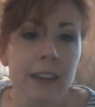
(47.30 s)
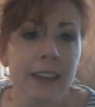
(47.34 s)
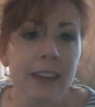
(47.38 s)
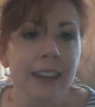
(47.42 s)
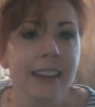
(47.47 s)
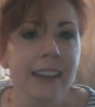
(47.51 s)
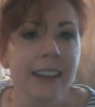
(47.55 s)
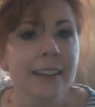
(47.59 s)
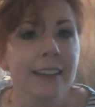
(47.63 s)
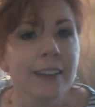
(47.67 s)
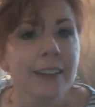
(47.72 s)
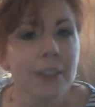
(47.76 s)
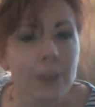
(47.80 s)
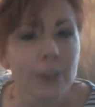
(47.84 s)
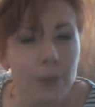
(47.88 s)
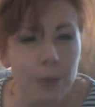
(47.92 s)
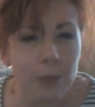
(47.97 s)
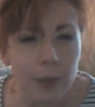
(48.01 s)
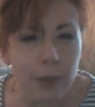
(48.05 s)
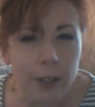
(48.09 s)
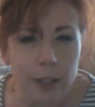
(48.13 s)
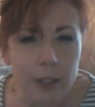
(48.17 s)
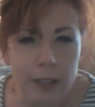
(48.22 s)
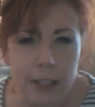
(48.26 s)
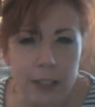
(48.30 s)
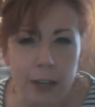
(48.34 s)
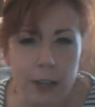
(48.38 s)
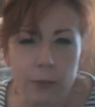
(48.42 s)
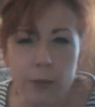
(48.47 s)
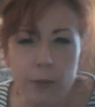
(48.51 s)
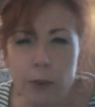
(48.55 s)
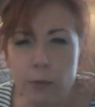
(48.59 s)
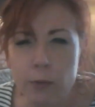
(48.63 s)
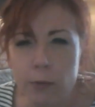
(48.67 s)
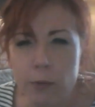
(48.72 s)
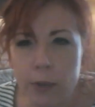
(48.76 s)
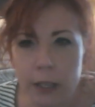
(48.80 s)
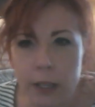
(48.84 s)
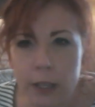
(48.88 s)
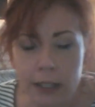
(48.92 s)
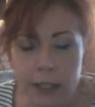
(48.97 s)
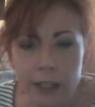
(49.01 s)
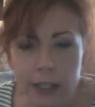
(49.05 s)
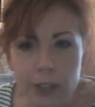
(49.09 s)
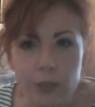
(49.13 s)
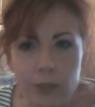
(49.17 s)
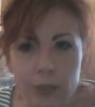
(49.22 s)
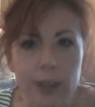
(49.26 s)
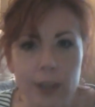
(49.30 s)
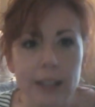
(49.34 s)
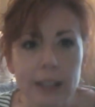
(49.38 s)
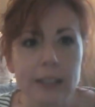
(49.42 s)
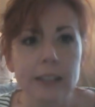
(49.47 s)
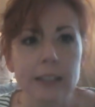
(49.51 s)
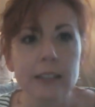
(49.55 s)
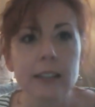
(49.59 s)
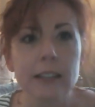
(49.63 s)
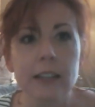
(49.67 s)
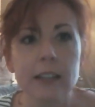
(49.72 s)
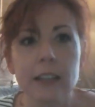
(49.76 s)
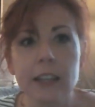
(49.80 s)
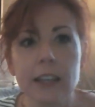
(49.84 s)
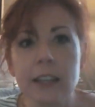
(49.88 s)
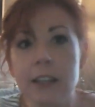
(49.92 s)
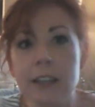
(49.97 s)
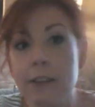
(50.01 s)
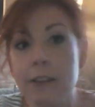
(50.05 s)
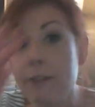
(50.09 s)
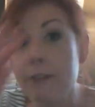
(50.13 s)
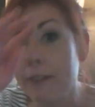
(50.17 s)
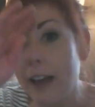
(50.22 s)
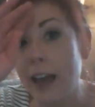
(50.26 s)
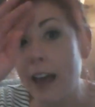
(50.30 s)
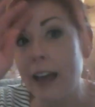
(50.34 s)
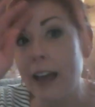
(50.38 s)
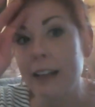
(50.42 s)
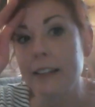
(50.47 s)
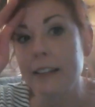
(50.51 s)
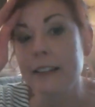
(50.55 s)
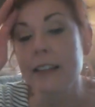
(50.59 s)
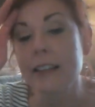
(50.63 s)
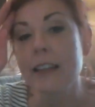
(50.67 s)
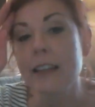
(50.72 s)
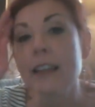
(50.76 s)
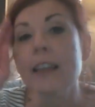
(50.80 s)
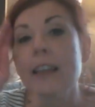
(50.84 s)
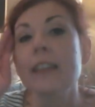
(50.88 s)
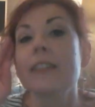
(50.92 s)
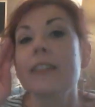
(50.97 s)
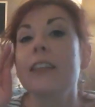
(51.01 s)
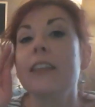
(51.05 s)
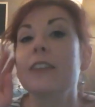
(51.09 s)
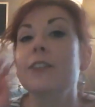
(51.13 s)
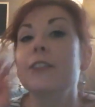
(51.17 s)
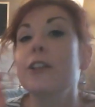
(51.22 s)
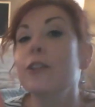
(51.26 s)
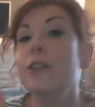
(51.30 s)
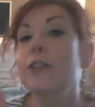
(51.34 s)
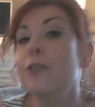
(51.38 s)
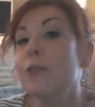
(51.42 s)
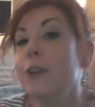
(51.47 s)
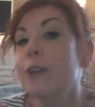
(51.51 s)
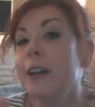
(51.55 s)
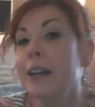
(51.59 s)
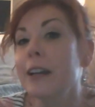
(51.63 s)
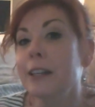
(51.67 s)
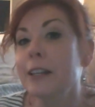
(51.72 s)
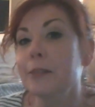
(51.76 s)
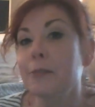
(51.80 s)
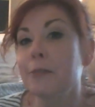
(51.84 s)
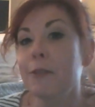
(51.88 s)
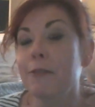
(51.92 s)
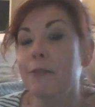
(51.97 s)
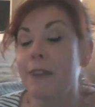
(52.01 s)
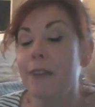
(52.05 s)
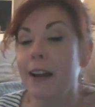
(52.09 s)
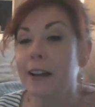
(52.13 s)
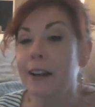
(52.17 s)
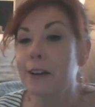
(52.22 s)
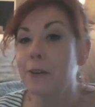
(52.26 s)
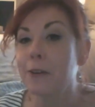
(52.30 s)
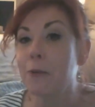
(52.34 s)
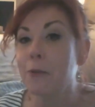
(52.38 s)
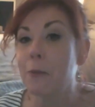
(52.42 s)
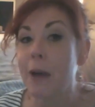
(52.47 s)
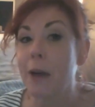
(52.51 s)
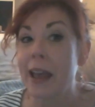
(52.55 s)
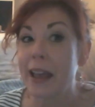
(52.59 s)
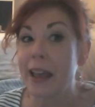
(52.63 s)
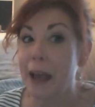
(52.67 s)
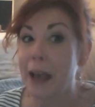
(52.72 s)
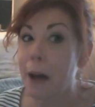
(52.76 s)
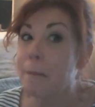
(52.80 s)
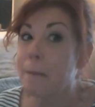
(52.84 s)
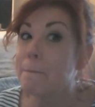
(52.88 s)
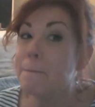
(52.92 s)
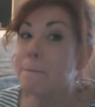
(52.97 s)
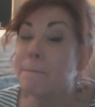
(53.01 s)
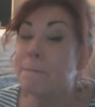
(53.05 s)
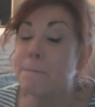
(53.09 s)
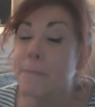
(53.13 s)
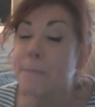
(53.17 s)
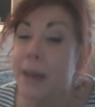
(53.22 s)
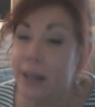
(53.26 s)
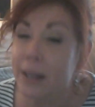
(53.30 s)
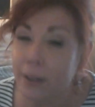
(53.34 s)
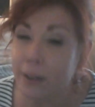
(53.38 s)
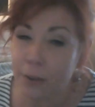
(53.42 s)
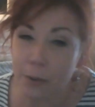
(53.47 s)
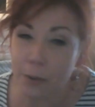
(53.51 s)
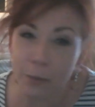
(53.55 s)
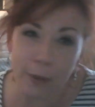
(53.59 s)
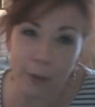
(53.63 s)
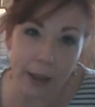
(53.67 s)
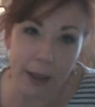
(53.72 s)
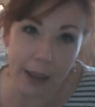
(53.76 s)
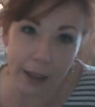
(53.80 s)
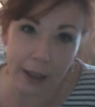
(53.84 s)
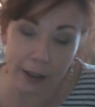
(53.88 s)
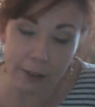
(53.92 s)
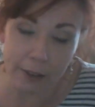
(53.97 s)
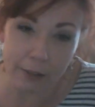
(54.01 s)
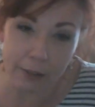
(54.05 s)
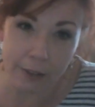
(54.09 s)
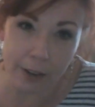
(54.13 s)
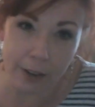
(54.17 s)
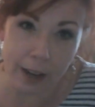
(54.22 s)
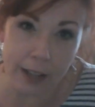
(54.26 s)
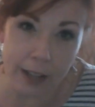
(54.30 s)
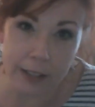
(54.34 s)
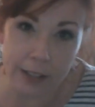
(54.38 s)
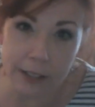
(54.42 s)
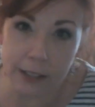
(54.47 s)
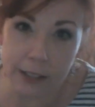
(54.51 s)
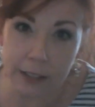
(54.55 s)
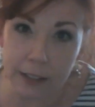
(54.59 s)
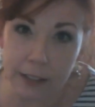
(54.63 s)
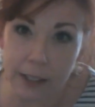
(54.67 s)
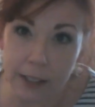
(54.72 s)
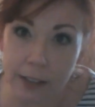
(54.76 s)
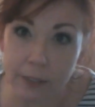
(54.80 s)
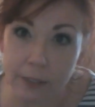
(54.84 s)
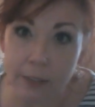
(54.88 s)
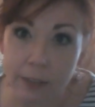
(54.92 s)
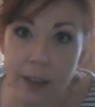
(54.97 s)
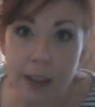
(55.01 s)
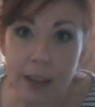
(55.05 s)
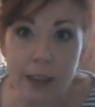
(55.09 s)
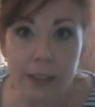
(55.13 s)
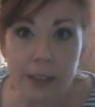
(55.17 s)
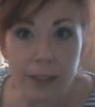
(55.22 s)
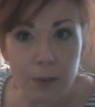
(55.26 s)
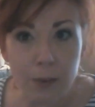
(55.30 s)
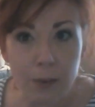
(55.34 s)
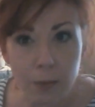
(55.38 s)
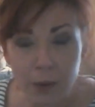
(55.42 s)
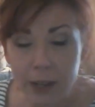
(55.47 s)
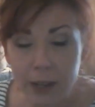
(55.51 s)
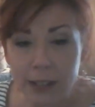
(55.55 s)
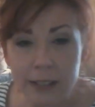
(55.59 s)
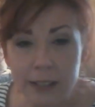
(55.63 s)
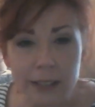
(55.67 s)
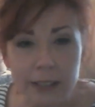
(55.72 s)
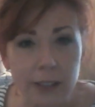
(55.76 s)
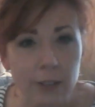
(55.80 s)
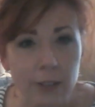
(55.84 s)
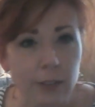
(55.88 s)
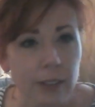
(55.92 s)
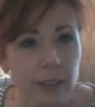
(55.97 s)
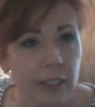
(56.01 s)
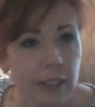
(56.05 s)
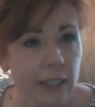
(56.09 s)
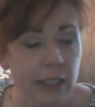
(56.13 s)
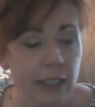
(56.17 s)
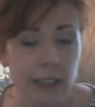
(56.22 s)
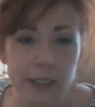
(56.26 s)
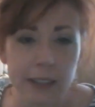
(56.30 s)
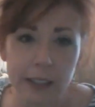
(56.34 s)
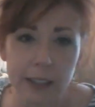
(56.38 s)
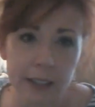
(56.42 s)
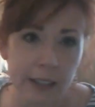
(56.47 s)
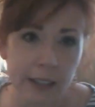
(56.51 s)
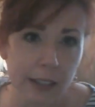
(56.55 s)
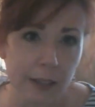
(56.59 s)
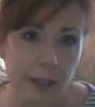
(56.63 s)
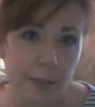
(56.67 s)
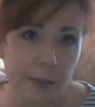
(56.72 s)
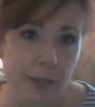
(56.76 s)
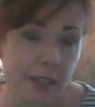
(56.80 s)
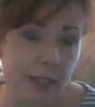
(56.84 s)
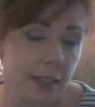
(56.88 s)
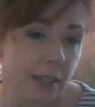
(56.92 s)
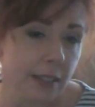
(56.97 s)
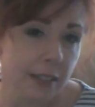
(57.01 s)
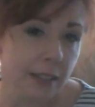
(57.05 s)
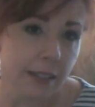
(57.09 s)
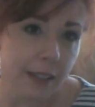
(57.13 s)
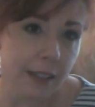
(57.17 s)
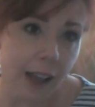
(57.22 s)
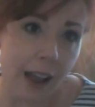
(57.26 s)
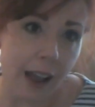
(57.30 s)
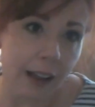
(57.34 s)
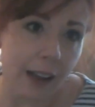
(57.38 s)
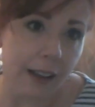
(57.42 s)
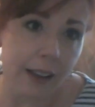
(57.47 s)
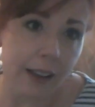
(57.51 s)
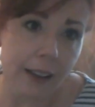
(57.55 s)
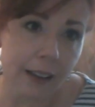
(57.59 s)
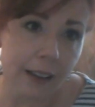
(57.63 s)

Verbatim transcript: In other words, if we really trust in the fact that the Lord has provided a way, a better way for us to live, then what is it really that keeps us stuck?